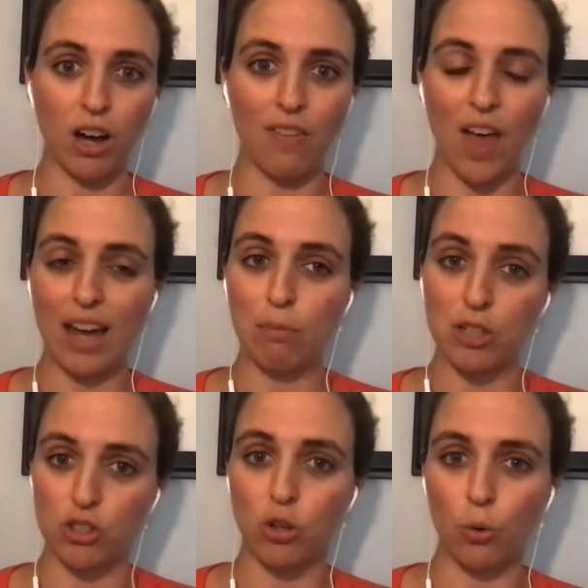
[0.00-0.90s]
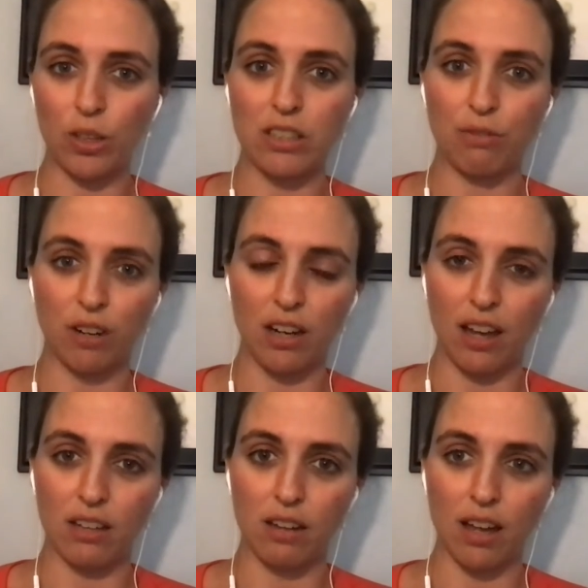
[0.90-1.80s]
online and be just totally different
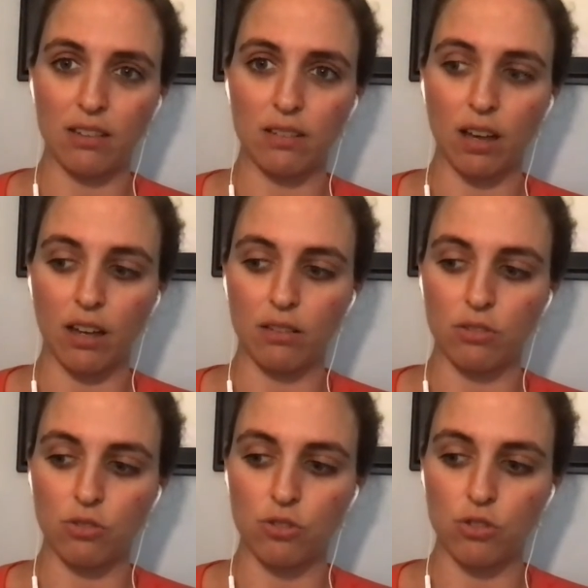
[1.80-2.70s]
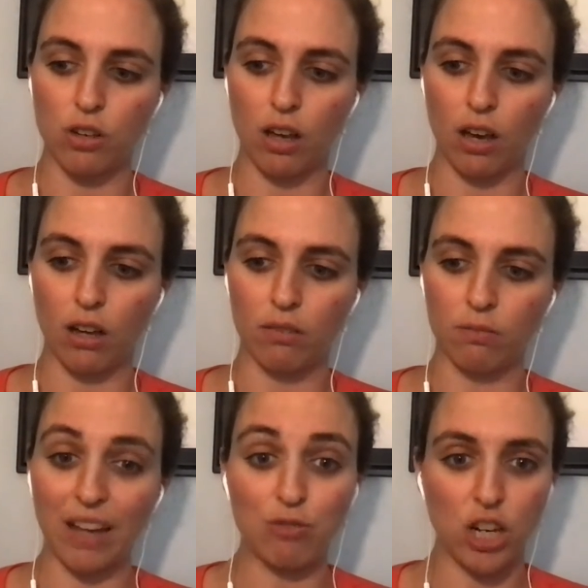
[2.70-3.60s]
and
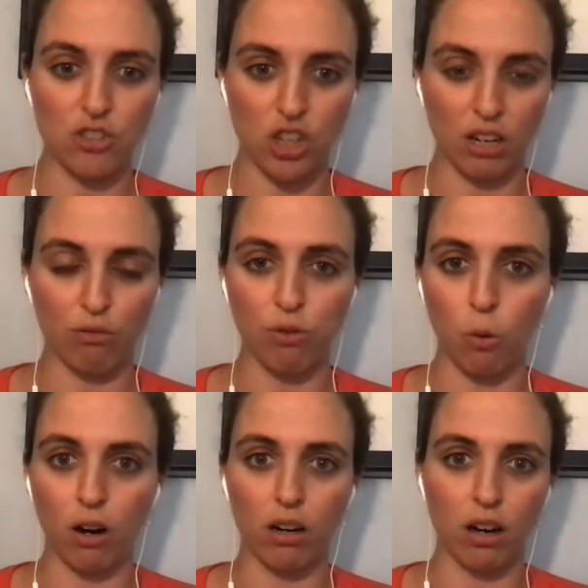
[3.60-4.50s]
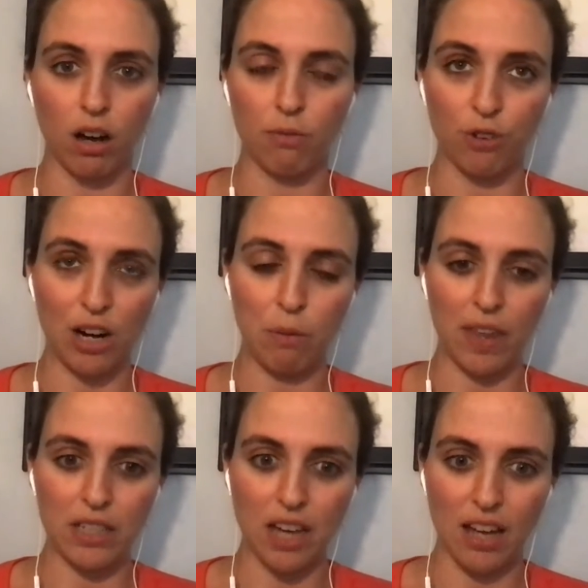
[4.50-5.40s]
life-changing for anyone
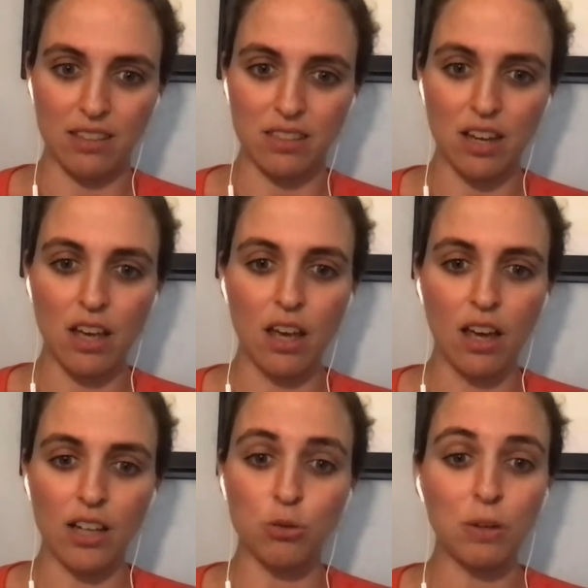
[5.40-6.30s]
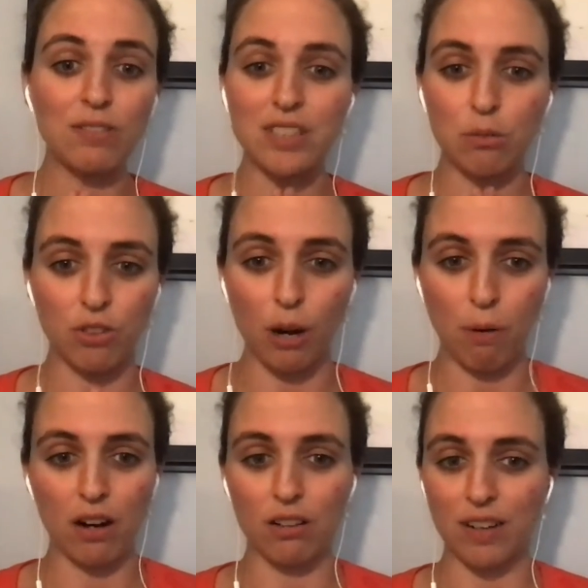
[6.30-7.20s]
that attends. As we've seen with our
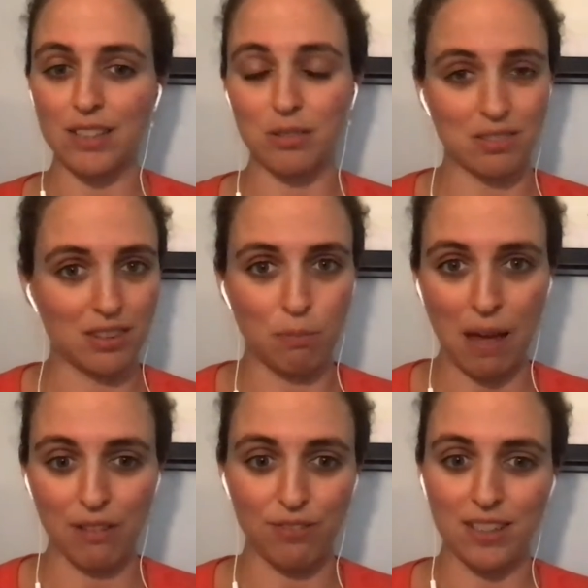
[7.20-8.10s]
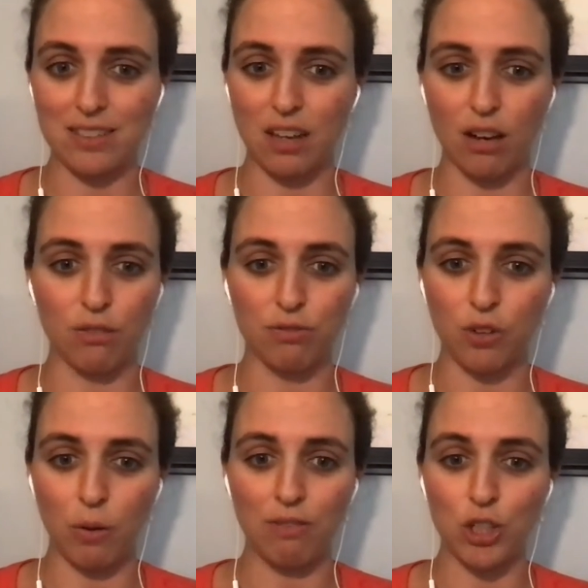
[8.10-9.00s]
partner events, the benefits of
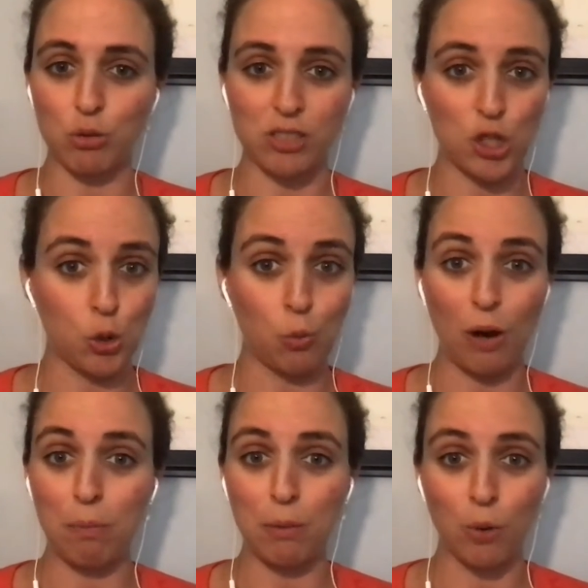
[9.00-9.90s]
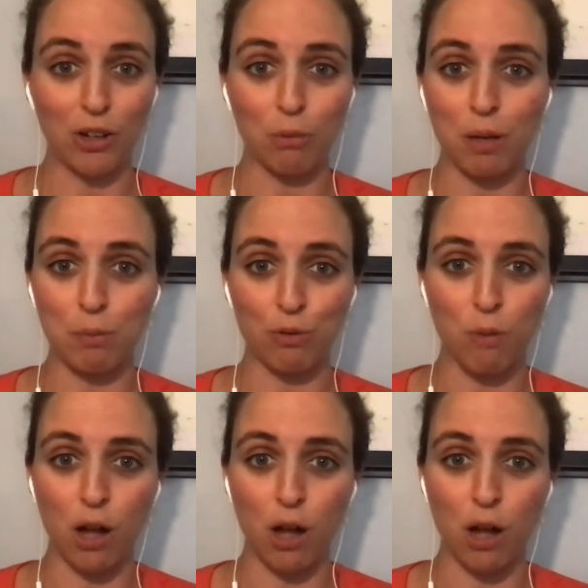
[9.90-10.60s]
going virtual is that you can welcome people from